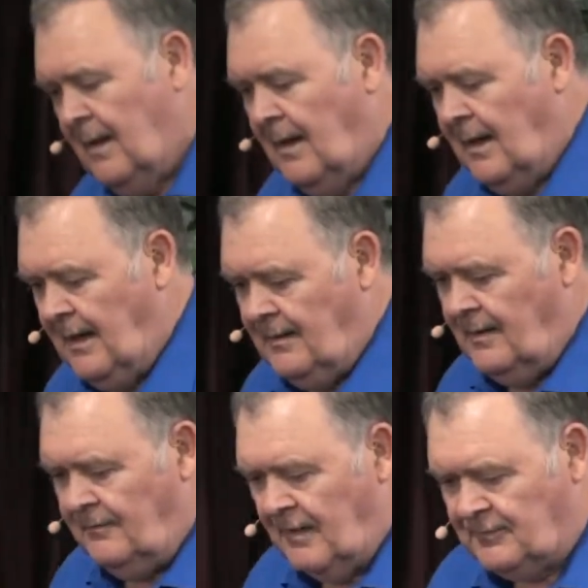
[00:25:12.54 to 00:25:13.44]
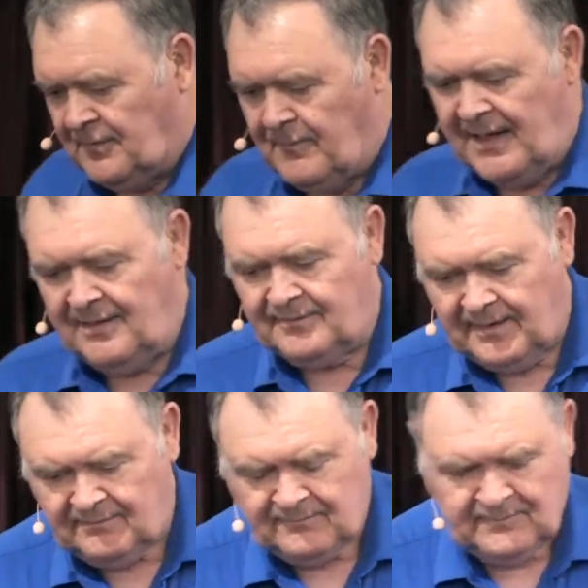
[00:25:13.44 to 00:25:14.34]
And there was a man
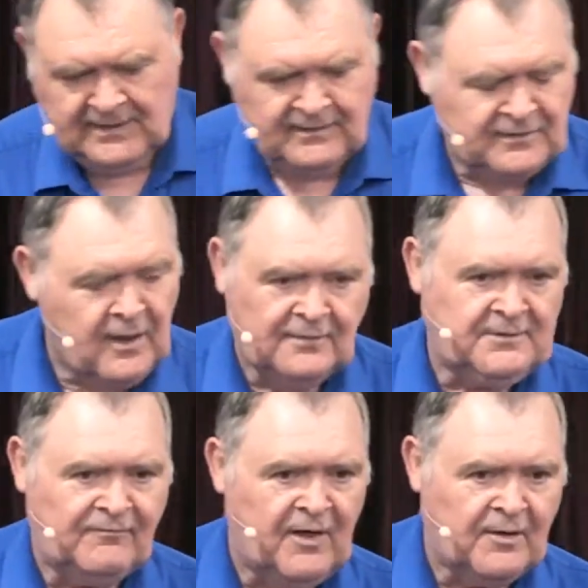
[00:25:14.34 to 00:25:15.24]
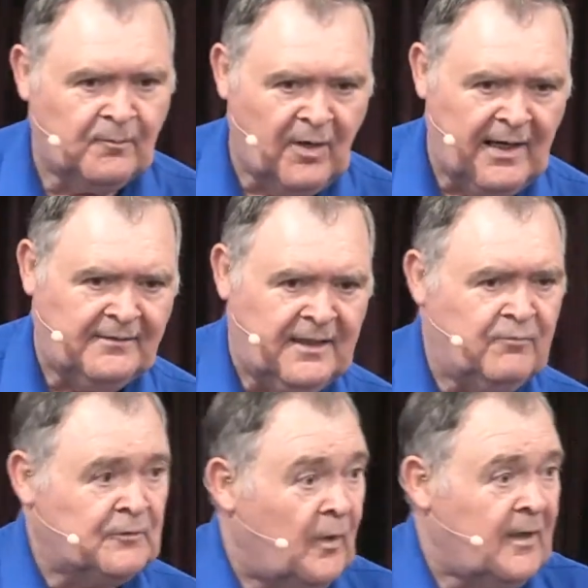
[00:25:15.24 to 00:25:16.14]
that he'd cuss every other breath. He
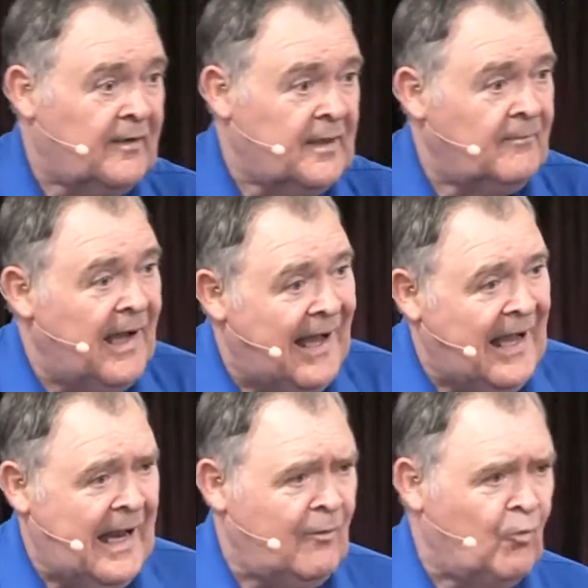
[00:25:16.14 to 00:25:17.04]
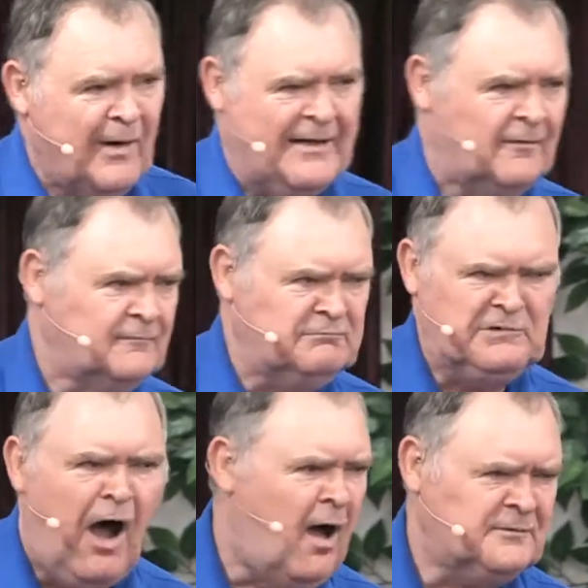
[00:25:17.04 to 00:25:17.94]
was one of them, I will
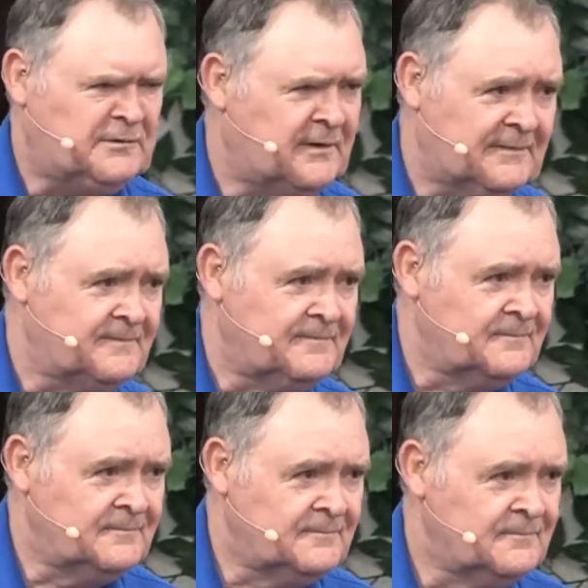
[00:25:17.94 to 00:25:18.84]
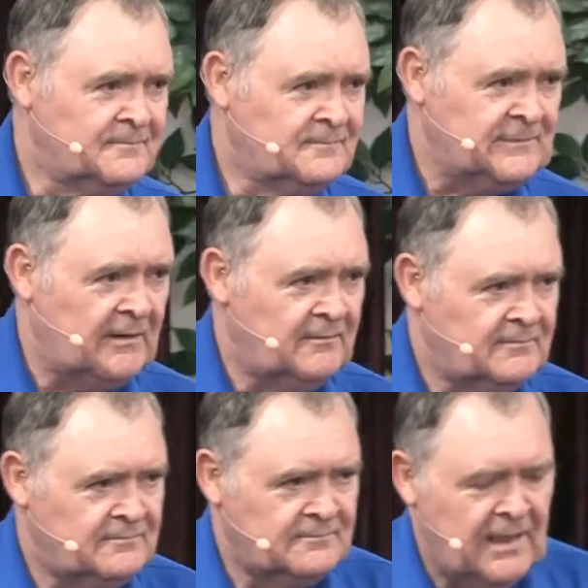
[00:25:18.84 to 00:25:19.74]
not. You know,
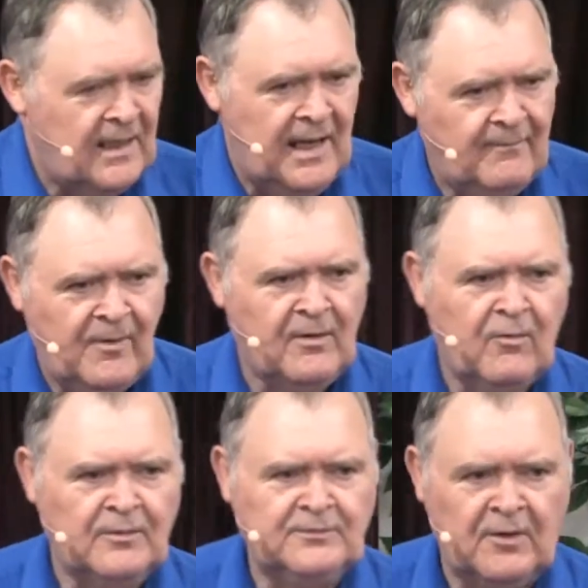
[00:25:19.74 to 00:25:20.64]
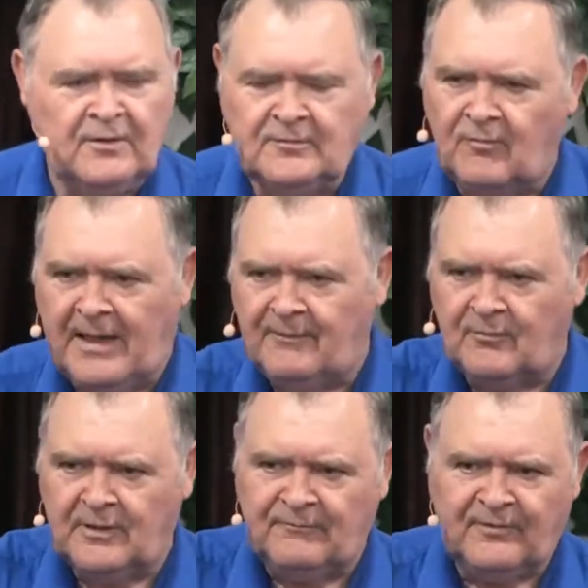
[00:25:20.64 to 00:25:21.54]
I'm not going to church, don't have no
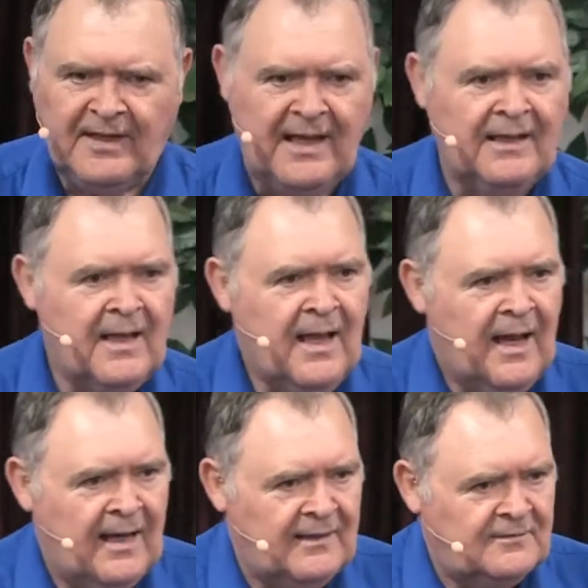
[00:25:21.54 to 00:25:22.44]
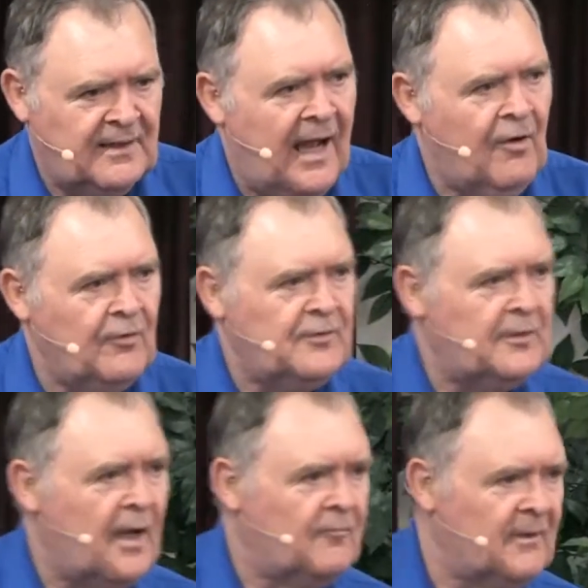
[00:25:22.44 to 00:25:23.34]
need for that. And he said, I heard you
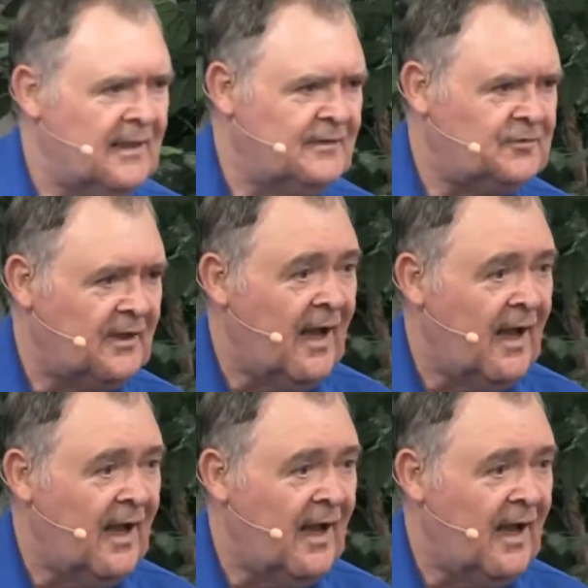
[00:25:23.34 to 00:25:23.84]
got religion.